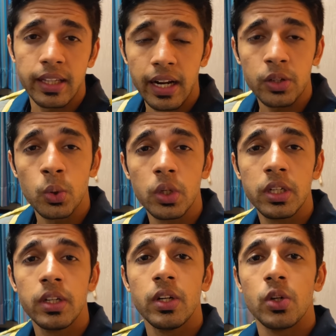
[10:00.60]
that note,
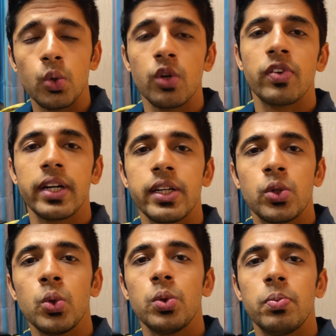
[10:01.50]
don't forget
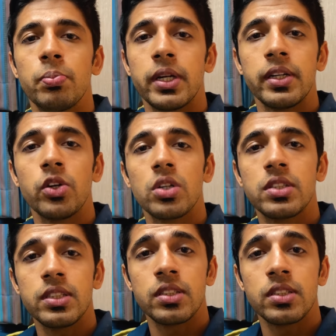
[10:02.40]
to print your sea